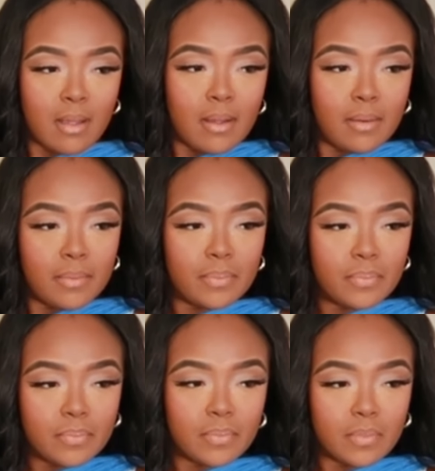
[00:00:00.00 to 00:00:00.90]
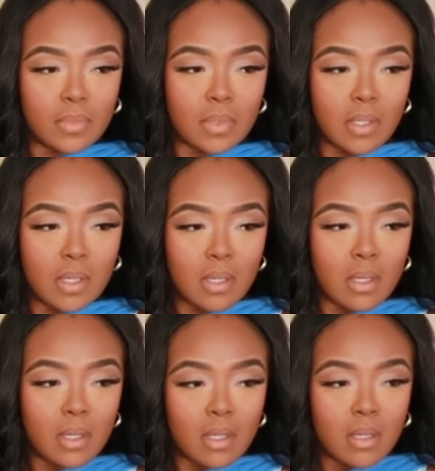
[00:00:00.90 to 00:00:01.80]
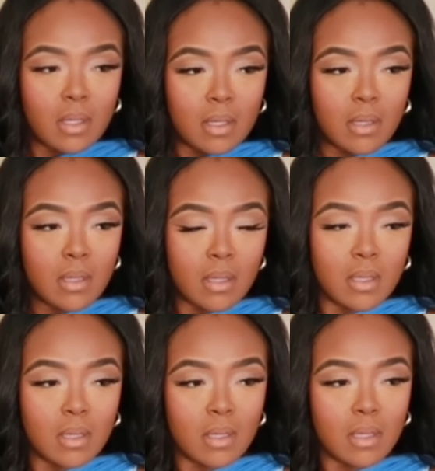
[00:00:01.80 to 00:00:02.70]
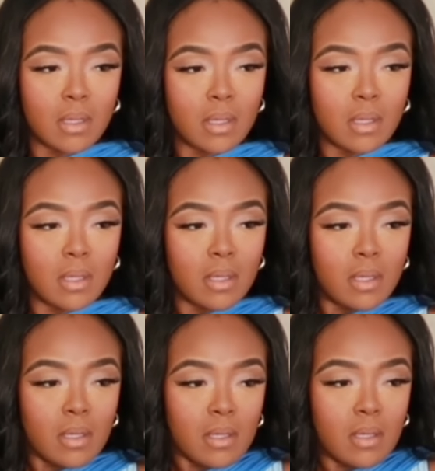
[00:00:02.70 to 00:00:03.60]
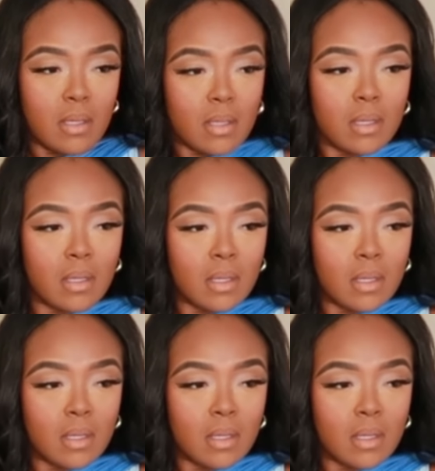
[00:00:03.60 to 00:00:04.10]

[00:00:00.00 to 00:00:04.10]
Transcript: (silence)